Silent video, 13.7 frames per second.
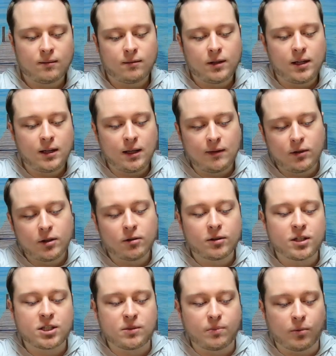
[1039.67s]
even though this is
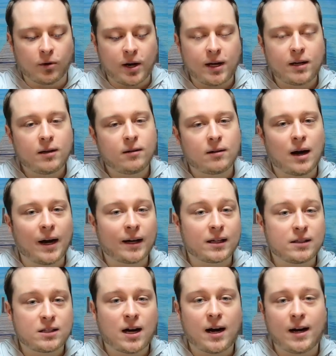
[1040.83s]
braid, I can
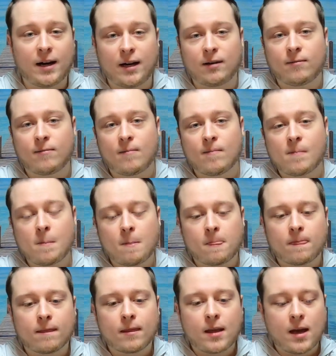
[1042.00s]
tie
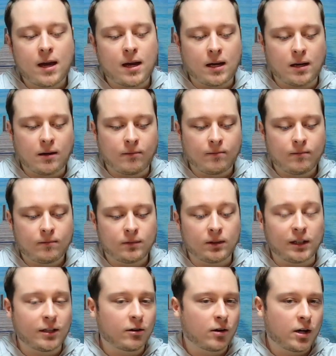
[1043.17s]
a
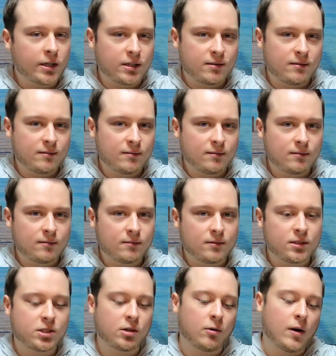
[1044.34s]
leader on it,
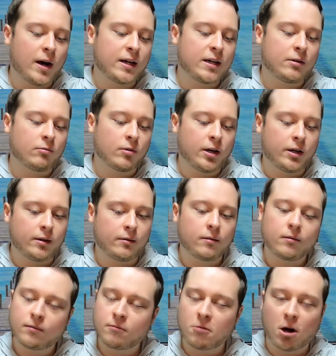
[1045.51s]
so I can run
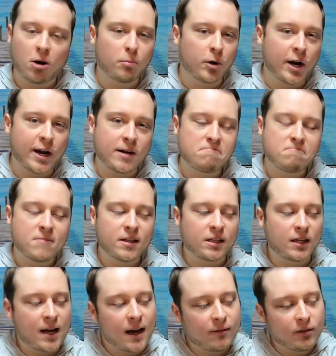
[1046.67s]
all braid and then
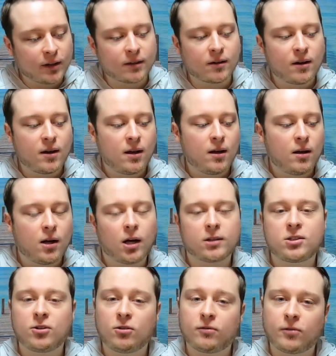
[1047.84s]
have like a
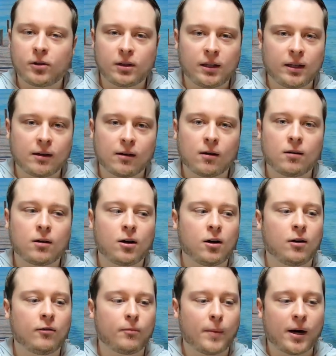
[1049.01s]
2-foot leader of
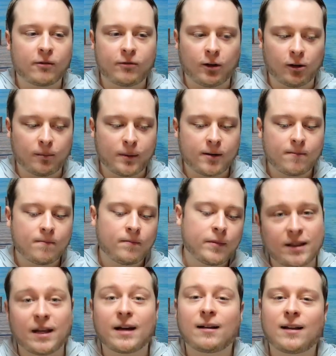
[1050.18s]
monofilament, and that
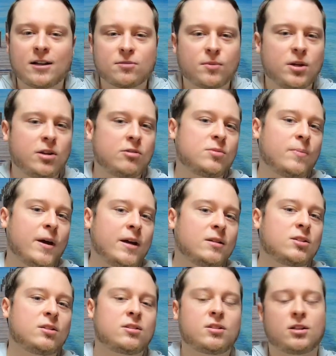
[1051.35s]
allows me to use baits
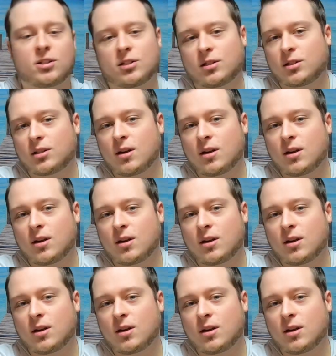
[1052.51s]
such as